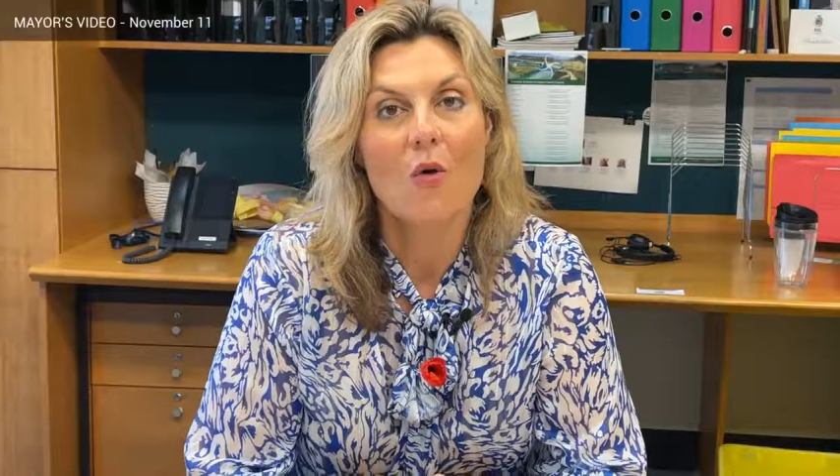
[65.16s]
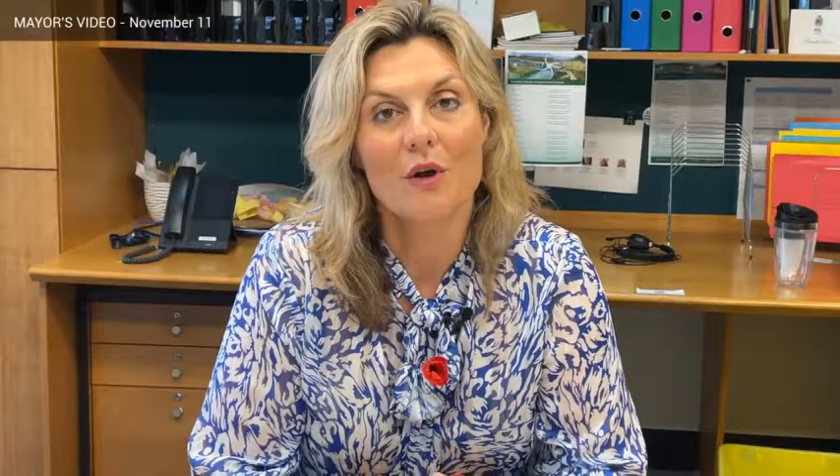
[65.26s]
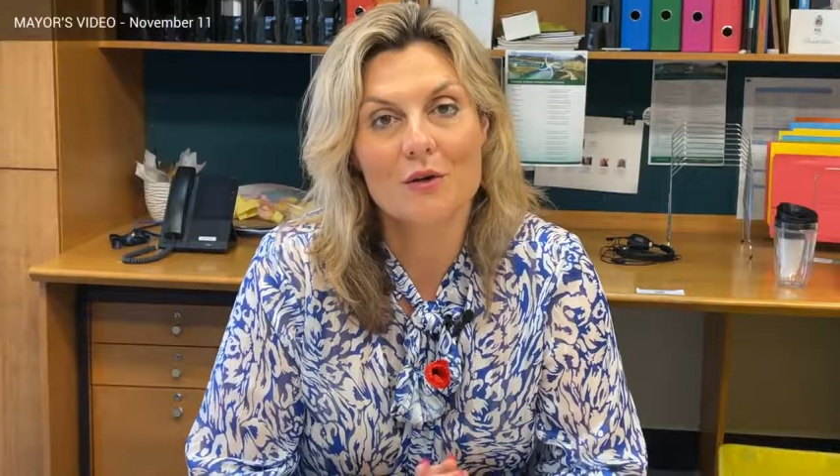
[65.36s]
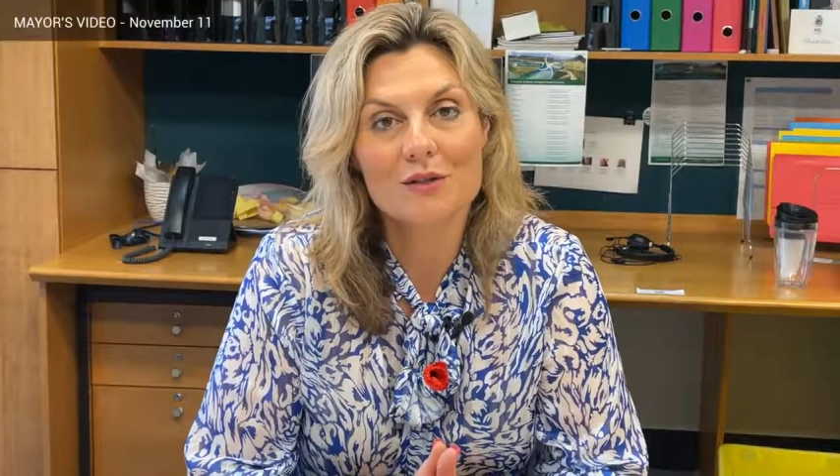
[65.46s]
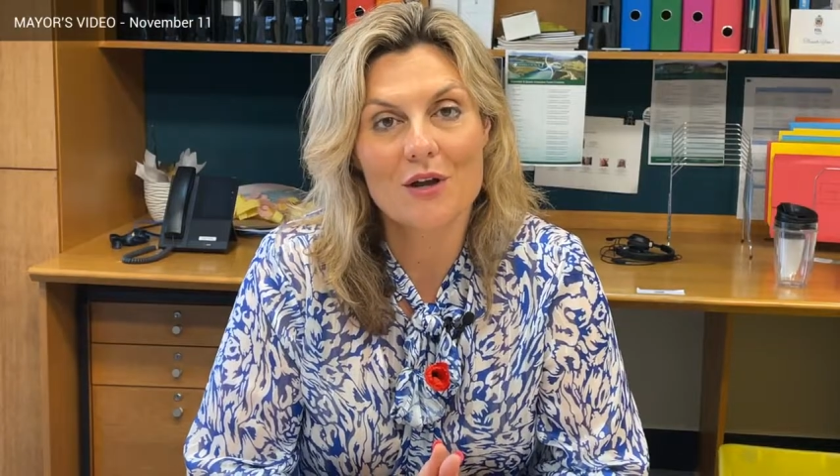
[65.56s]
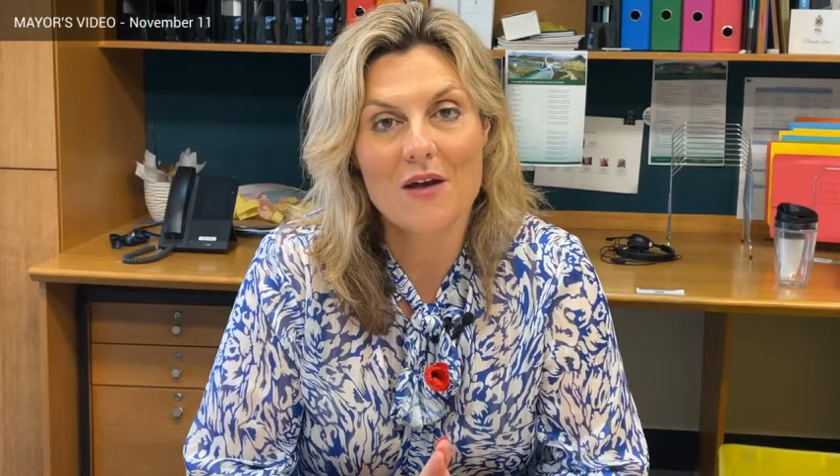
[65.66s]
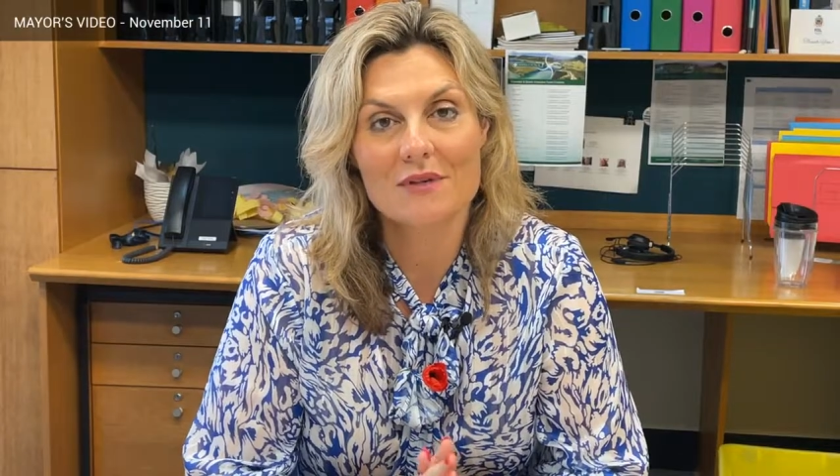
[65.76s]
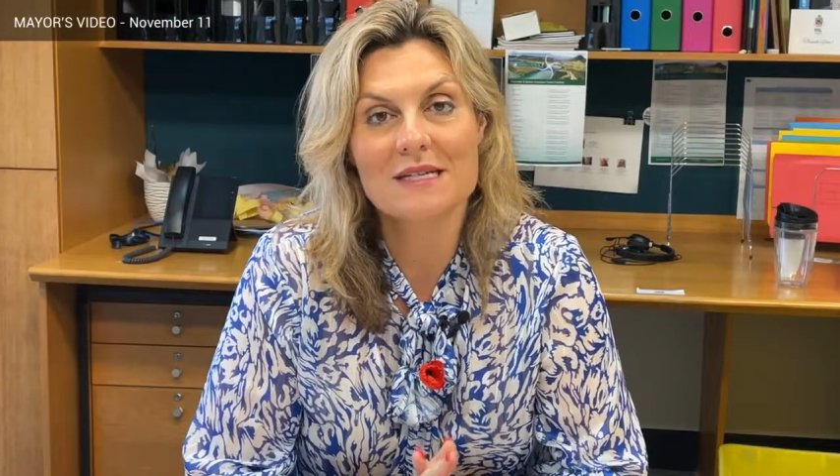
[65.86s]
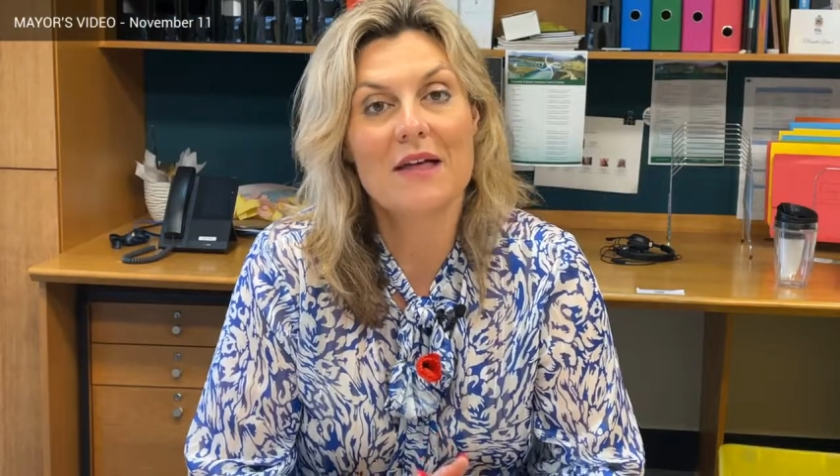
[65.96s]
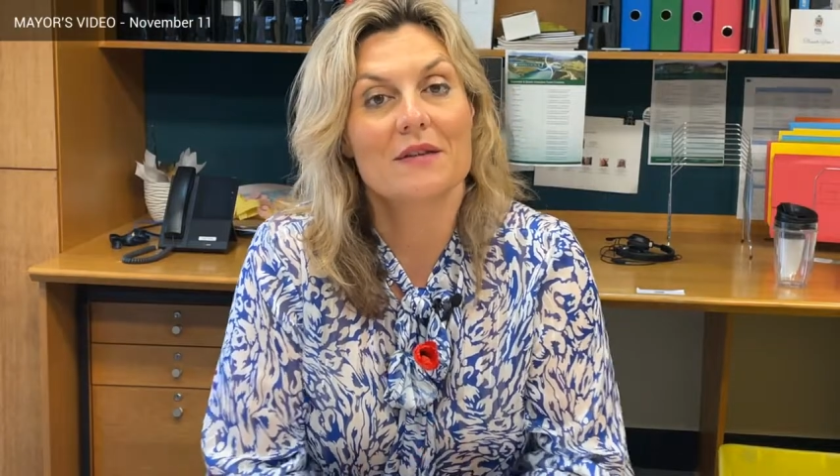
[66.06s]
We also have
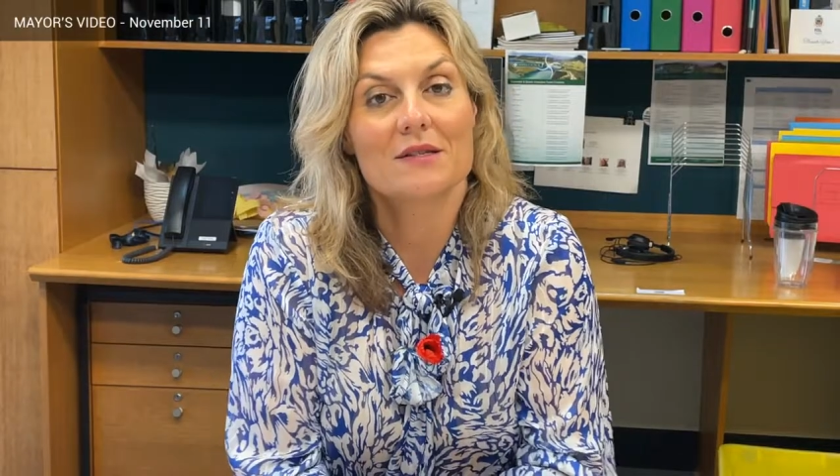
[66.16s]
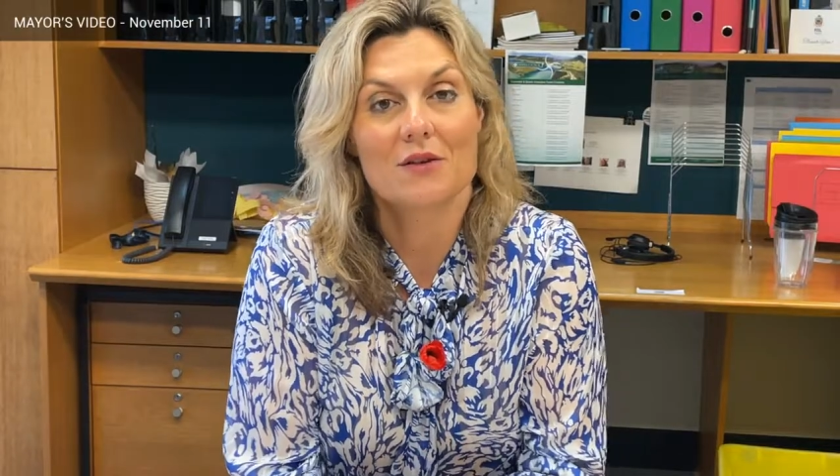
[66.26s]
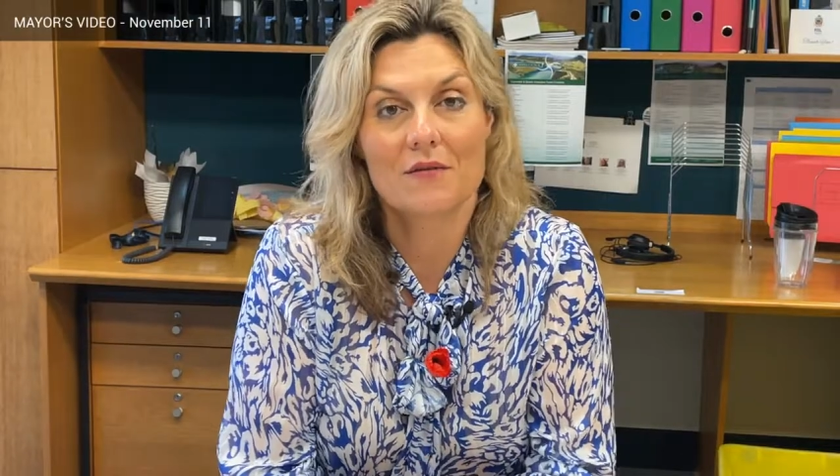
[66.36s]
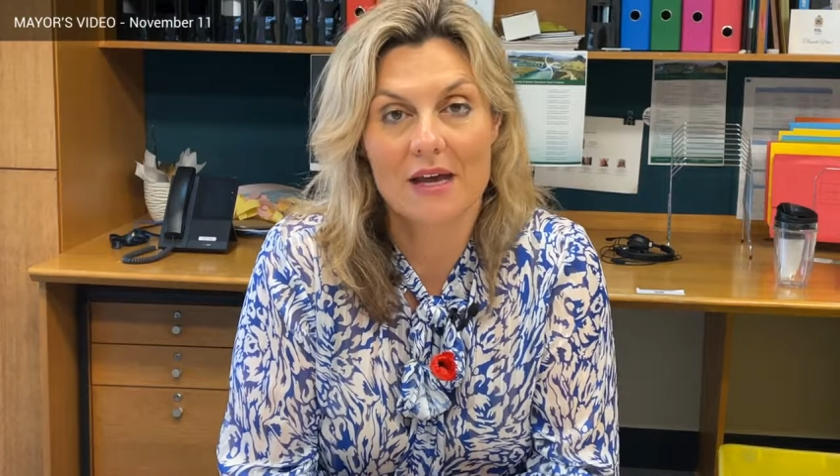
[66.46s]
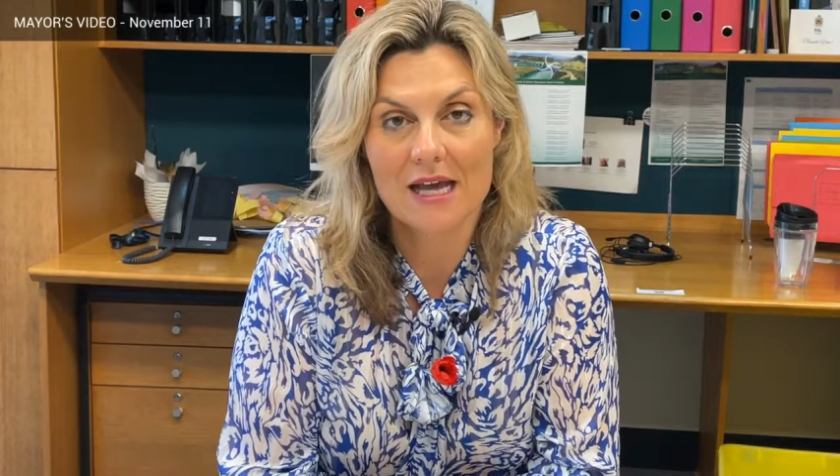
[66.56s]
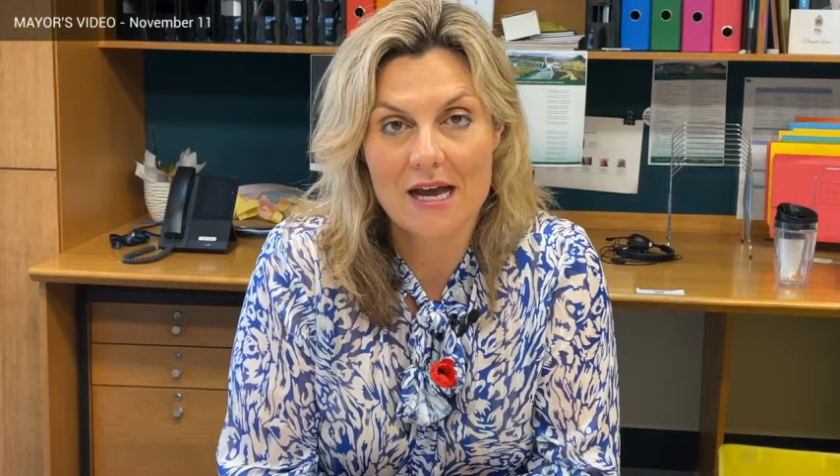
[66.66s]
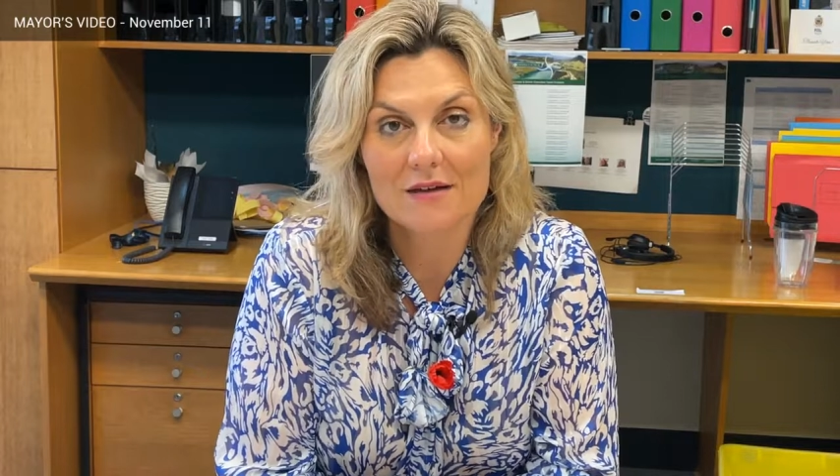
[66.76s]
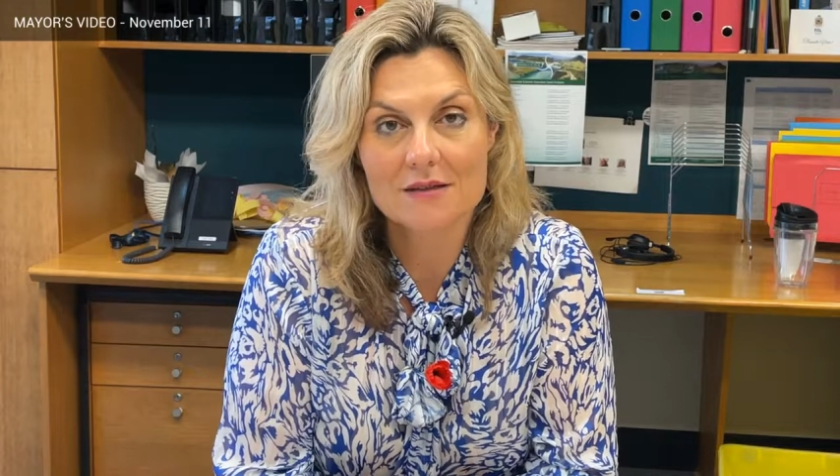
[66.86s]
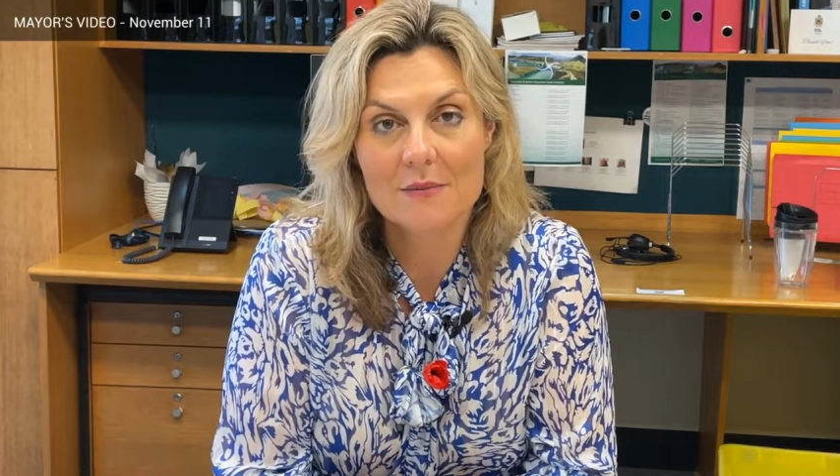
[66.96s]
another survey out to